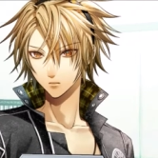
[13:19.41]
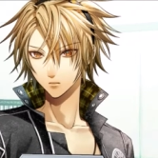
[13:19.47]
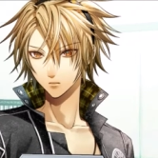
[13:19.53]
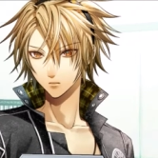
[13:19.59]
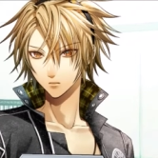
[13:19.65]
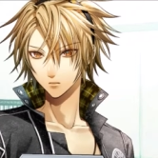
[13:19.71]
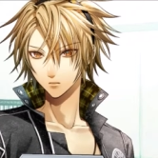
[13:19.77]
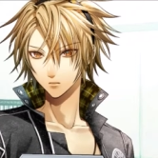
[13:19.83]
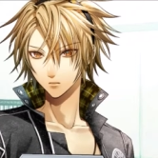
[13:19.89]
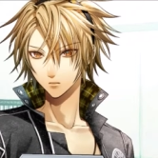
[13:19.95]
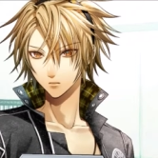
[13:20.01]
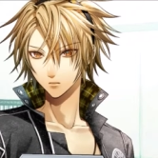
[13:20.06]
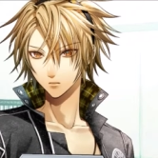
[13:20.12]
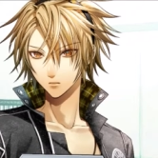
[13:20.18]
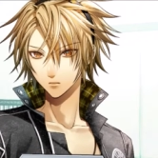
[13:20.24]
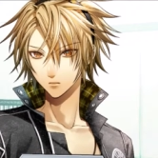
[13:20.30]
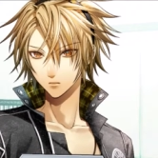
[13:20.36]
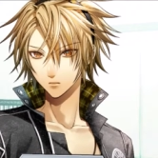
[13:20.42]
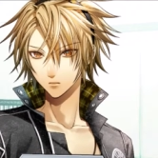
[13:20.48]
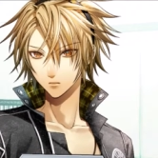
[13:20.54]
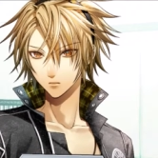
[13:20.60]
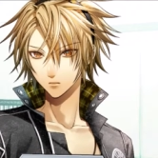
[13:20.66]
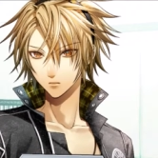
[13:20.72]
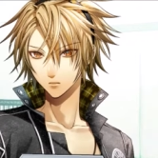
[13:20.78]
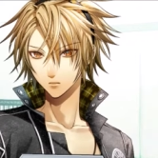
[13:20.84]
What?
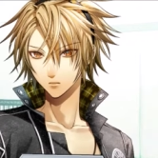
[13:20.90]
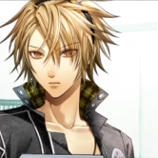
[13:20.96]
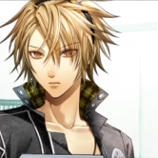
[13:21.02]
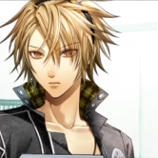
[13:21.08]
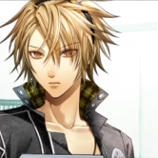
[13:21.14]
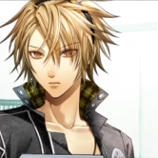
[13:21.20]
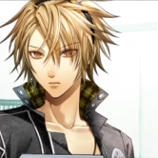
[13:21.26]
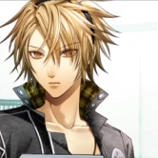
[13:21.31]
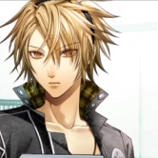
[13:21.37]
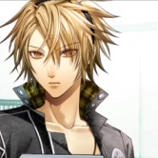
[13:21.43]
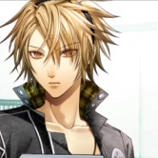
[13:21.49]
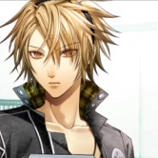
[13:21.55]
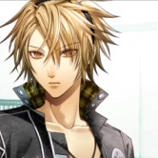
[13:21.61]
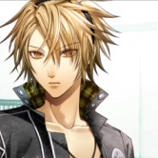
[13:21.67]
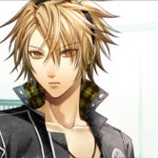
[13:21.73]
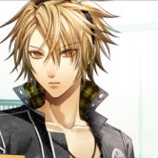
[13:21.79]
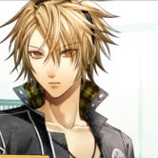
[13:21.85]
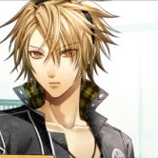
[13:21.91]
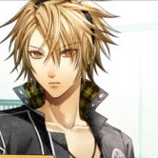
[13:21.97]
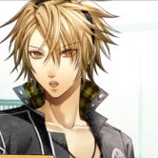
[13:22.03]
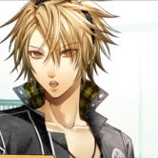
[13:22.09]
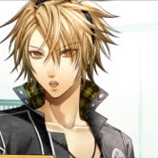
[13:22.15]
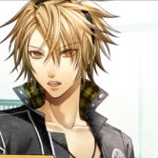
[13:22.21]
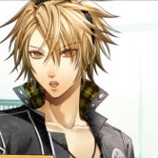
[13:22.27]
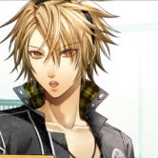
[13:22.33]
Wait, what should you do?
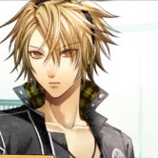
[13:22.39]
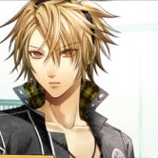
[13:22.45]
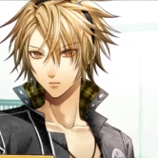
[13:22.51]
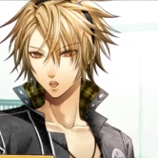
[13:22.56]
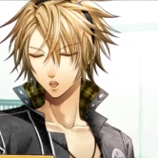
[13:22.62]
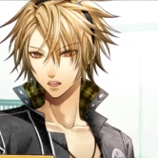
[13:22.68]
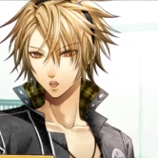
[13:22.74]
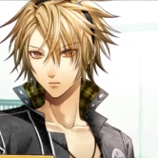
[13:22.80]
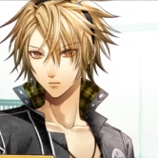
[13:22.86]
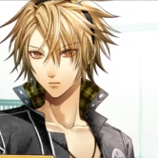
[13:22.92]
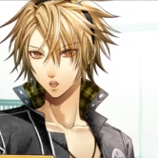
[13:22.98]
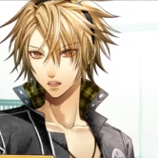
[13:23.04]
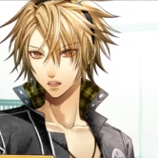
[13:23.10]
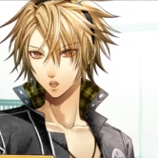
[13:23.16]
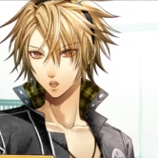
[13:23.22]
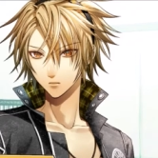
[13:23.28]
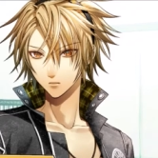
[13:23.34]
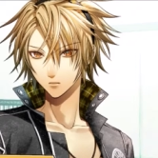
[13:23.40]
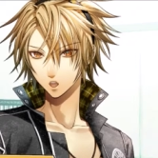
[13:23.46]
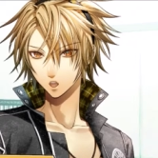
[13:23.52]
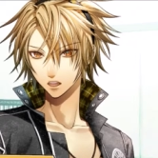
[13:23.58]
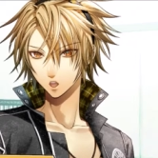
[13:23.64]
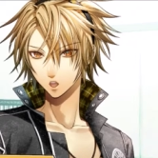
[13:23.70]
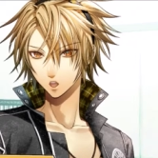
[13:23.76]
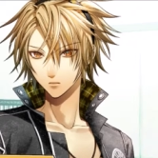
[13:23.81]
Don't worry,
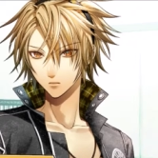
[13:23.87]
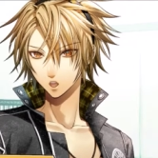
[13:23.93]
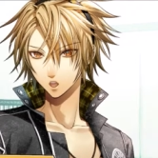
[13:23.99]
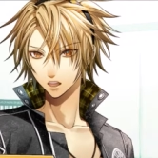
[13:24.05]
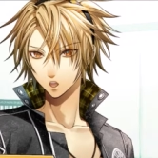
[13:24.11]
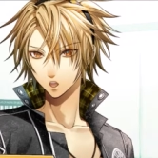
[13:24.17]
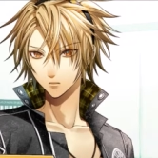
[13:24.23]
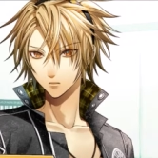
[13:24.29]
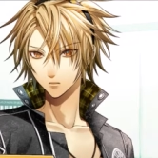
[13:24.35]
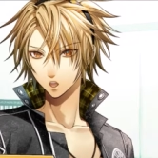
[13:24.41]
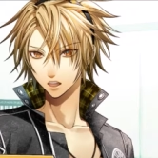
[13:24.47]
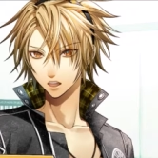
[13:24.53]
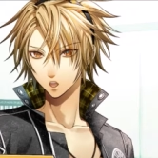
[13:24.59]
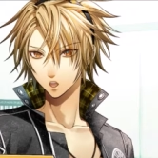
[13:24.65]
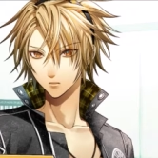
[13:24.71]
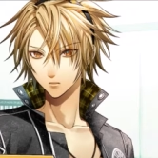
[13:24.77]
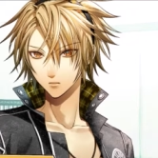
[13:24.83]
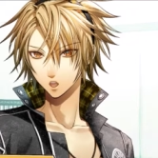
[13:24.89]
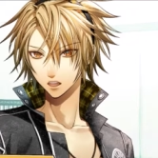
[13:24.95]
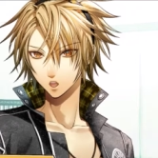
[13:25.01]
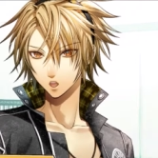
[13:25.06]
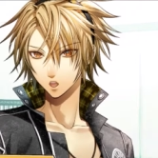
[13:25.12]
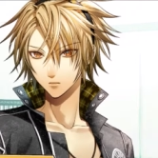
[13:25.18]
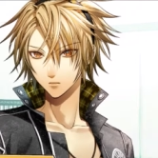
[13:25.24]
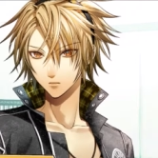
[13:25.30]
I'm just going to clean up the mailbox and
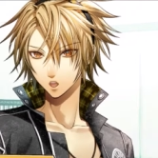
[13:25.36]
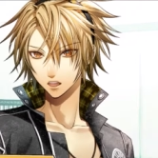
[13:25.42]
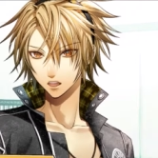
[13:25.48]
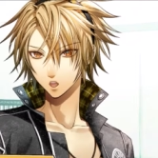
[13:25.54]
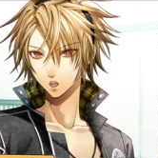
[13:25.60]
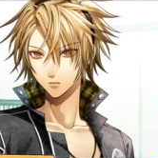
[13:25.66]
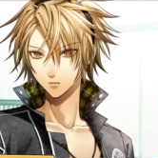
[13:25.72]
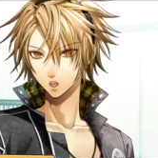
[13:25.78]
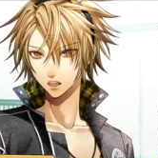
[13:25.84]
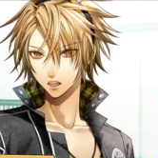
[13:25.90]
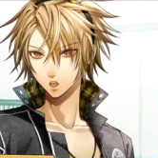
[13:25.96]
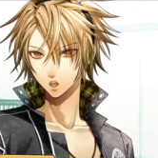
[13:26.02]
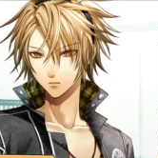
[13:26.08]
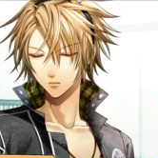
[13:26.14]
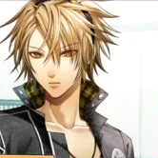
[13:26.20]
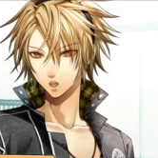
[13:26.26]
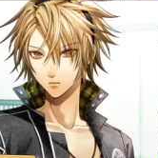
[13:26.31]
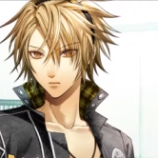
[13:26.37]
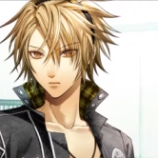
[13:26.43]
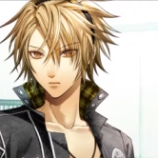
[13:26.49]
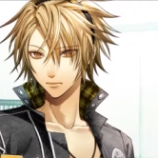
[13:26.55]
tear down the posters.